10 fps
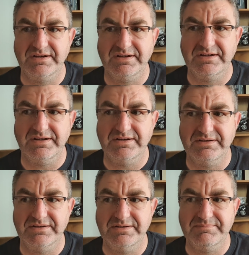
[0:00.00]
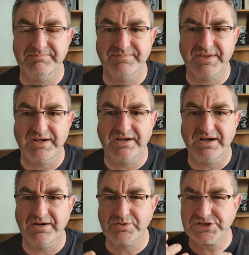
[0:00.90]
I
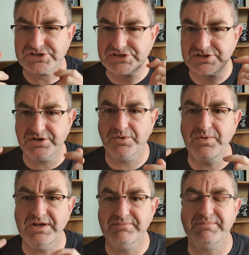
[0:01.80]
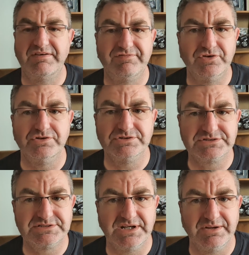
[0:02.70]
was slowing my
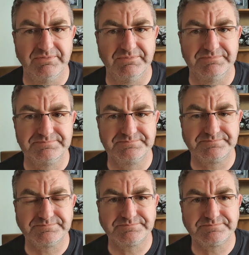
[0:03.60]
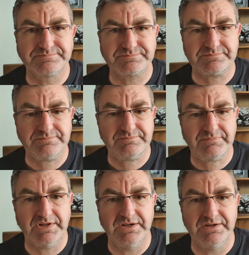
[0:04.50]
thoughts down.
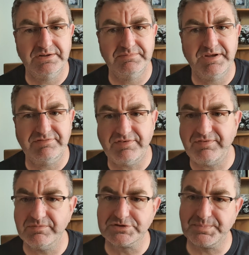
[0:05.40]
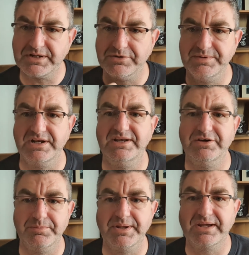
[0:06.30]
Everything was becoming a
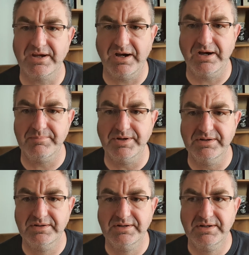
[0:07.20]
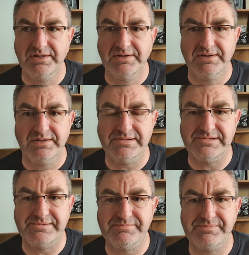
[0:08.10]
little bit calmer.
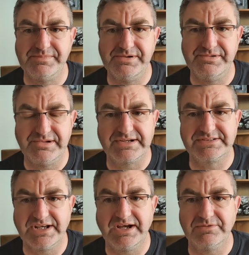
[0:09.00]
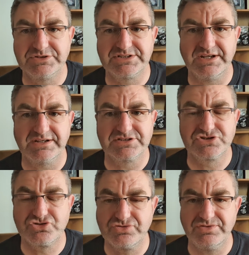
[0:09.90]
Like I say, I was
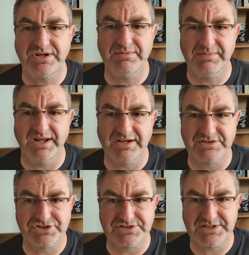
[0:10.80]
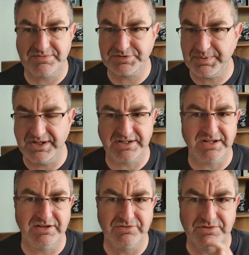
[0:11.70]
extremely anxious. I was
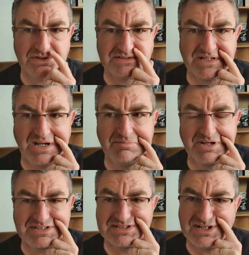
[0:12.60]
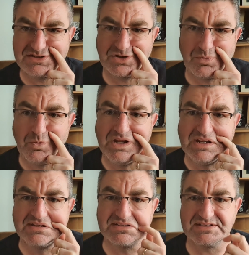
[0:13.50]
panicking all the time. And I'd say it took a
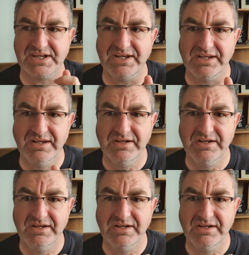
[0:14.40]
week to say,